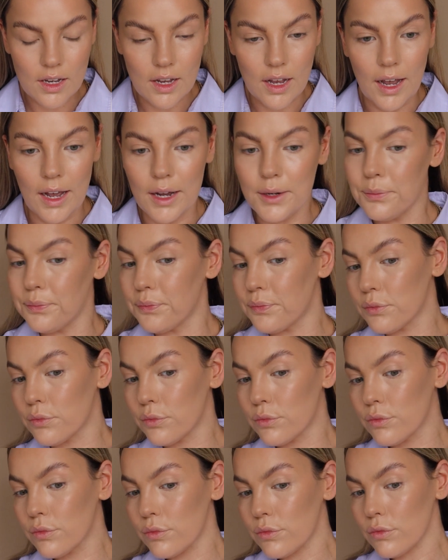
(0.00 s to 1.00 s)
But
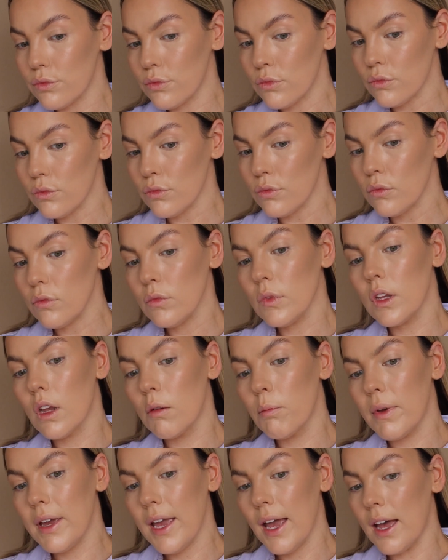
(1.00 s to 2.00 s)

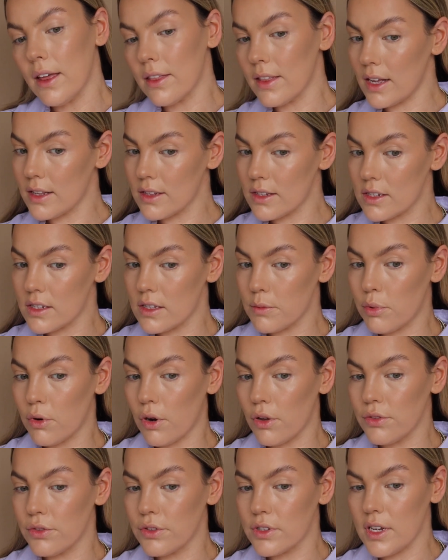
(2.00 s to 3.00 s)
yeah, that's the
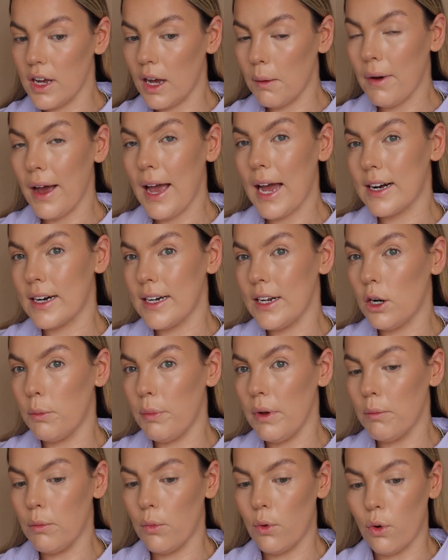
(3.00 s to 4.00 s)
bronzer. I might add a little
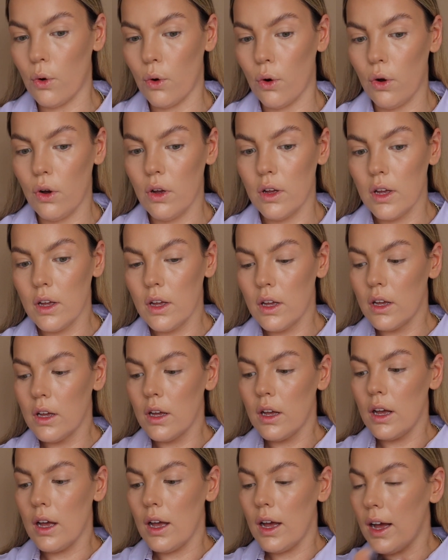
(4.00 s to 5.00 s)
bit more
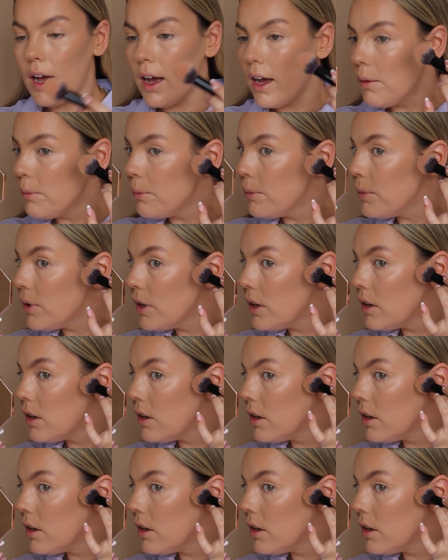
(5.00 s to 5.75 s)
the